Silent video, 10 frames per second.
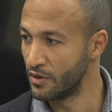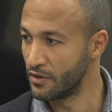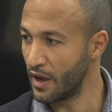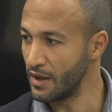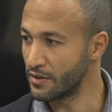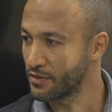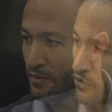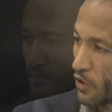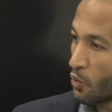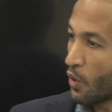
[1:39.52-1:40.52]
the island.
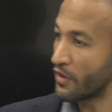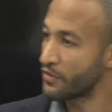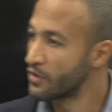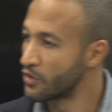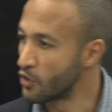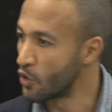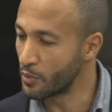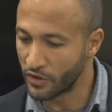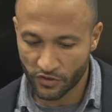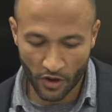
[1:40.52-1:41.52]
So what the
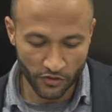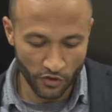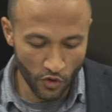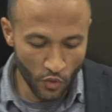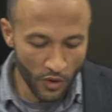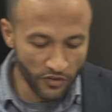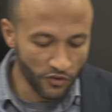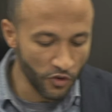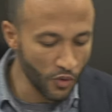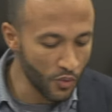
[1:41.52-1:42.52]
Normans sought to do was
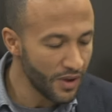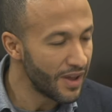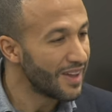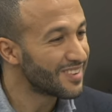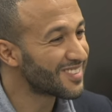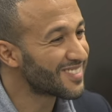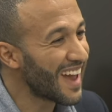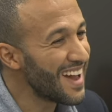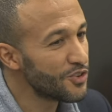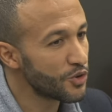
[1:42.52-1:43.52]
to
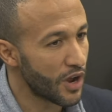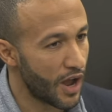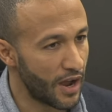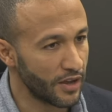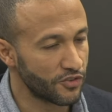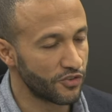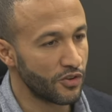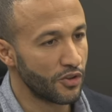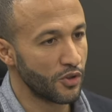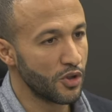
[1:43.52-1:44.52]
standardize
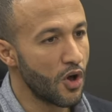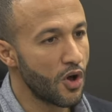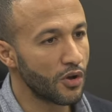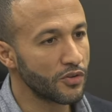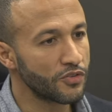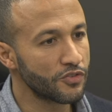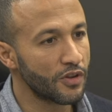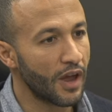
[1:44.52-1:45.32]
the laws,